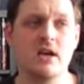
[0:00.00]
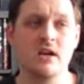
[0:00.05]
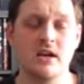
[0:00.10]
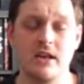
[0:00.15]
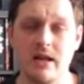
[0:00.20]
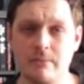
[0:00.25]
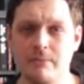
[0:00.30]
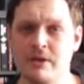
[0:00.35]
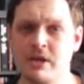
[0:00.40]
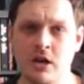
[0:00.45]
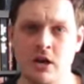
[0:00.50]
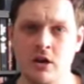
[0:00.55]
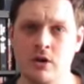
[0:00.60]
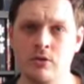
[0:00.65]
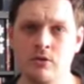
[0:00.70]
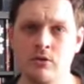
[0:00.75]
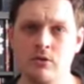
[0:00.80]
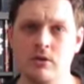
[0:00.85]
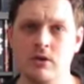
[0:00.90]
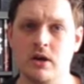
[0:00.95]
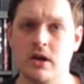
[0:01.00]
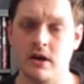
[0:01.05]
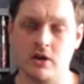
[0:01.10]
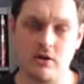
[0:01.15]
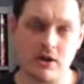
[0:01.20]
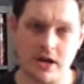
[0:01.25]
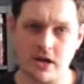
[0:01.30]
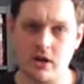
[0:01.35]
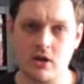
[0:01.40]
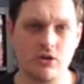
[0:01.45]
let me know and
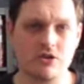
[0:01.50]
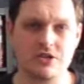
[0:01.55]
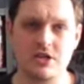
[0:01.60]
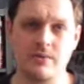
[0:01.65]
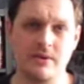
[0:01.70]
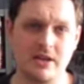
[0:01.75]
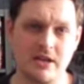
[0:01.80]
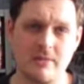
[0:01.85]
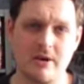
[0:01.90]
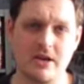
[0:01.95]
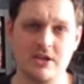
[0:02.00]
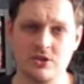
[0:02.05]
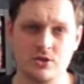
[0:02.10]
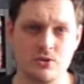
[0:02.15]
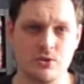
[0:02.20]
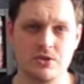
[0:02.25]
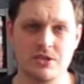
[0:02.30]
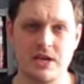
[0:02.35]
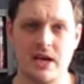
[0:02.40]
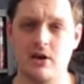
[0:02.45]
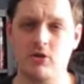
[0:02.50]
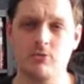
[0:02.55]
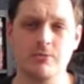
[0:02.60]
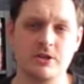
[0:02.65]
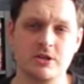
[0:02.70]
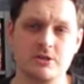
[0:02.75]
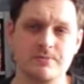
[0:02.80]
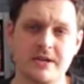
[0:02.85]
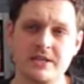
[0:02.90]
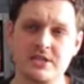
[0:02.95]
I'll get in contact with eBay and sort it out,
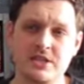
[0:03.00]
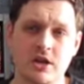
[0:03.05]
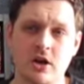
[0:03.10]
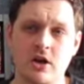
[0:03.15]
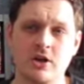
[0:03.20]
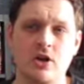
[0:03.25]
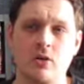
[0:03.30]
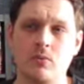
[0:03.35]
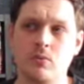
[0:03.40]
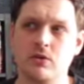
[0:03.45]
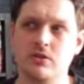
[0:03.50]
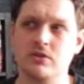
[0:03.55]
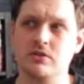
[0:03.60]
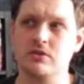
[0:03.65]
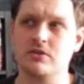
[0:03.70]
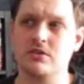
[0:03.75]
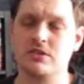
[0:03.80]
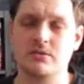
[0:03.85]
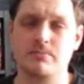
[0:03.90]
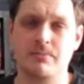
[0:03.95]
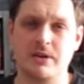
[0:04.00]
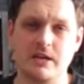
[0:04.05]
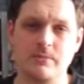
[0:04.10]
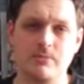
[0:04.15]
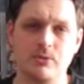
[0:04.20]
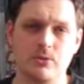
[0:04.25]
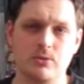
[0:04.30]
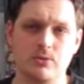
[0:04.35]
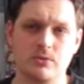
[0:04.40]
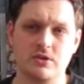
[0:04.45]
because basically I don't want
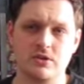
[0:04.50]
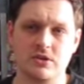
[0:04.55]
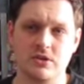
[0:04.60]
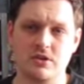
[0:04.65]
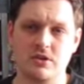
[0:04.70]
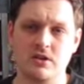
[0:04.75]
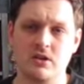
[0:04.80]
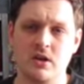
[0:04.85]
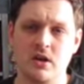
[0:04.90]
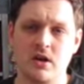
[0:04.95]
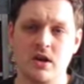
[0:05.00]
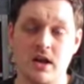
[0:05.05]
people to,